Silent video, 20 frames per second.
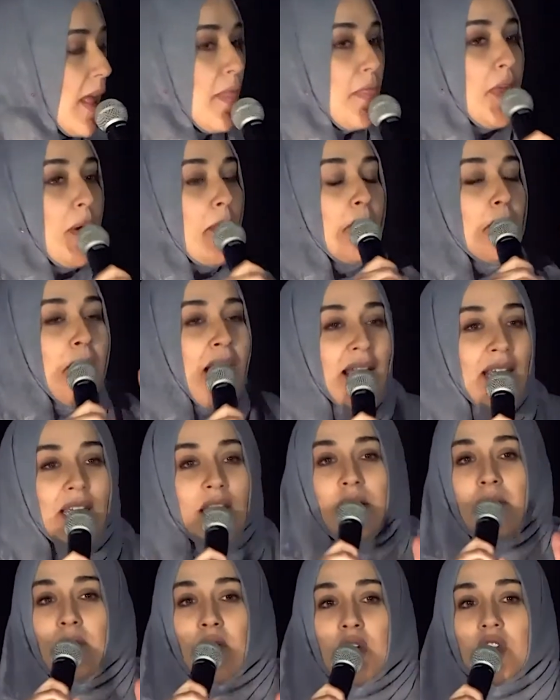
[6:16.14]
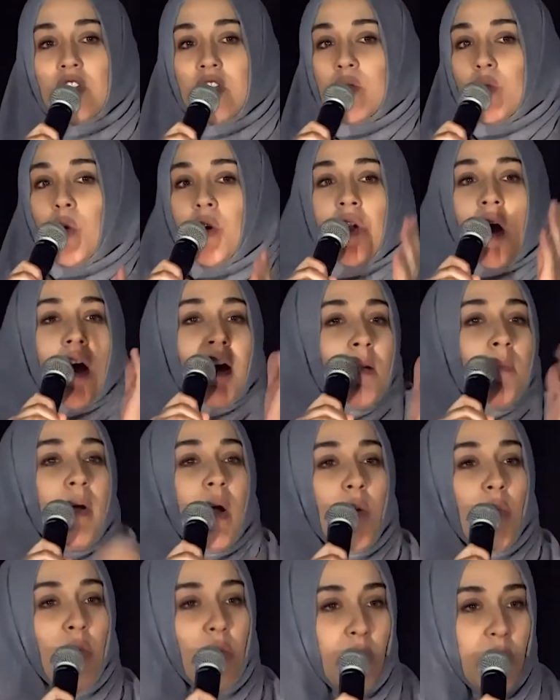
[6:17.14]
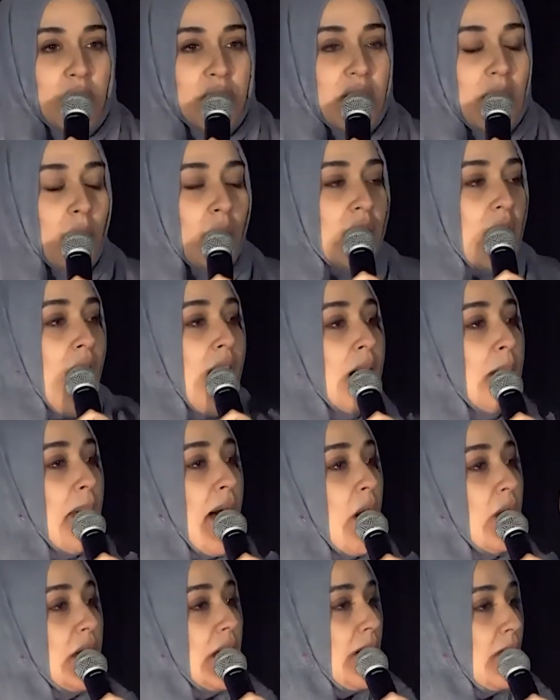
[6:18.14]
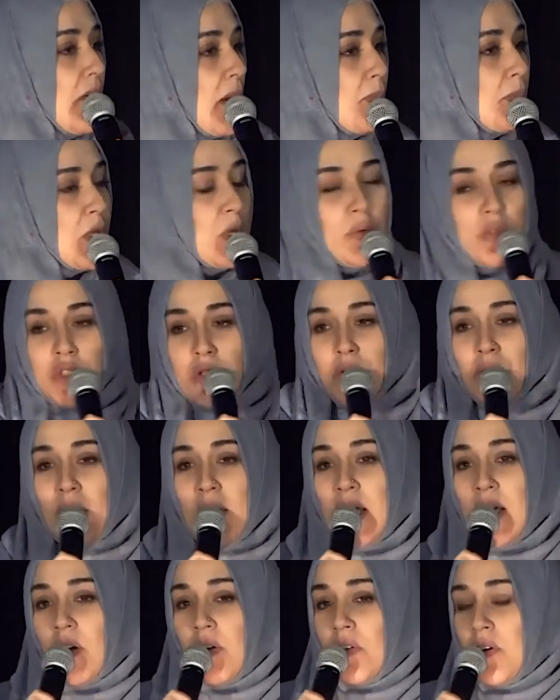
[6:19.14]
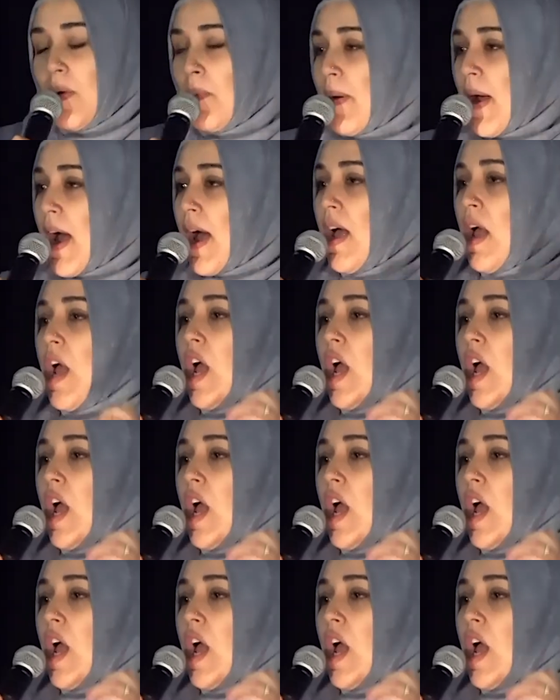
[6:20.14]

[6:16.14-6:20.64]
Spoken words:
The Meccan verses were not about rules. They were not about give up usury or riba,